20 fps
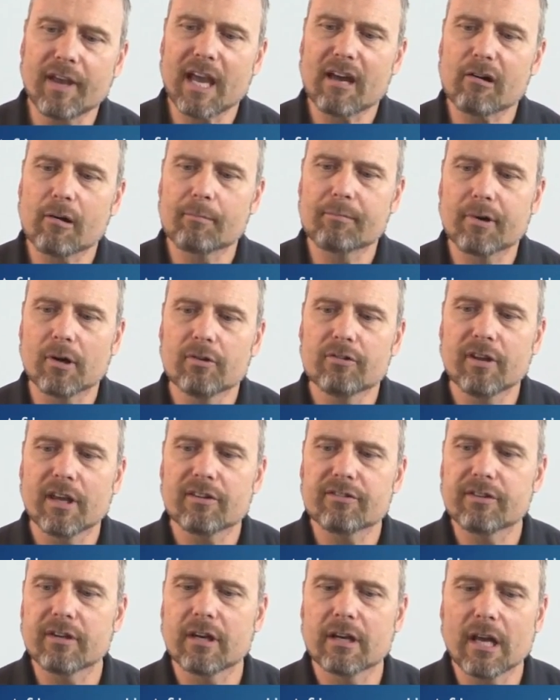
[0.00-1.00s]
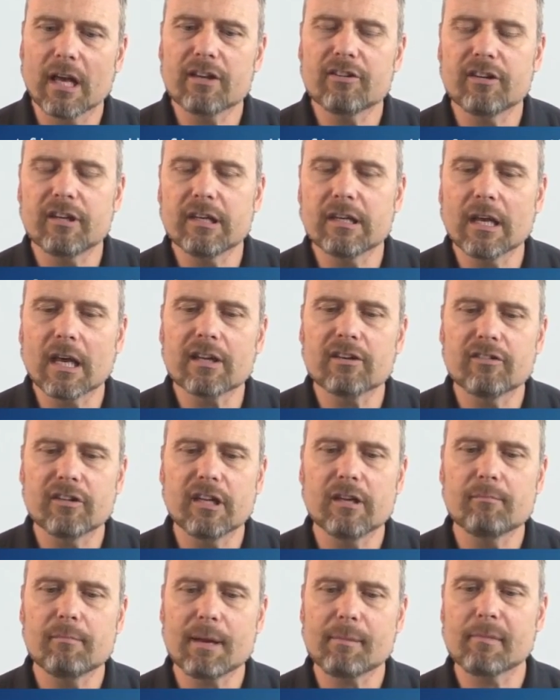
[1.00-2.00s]
Arab protests in a
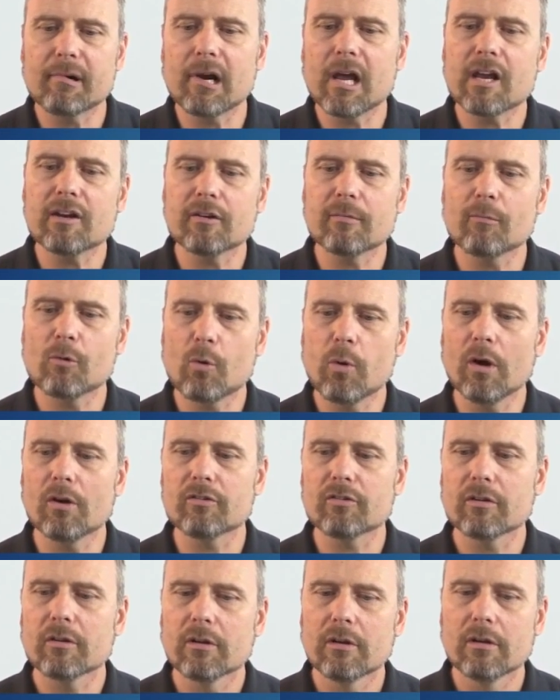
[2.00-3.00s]
1919 memorandum, quote,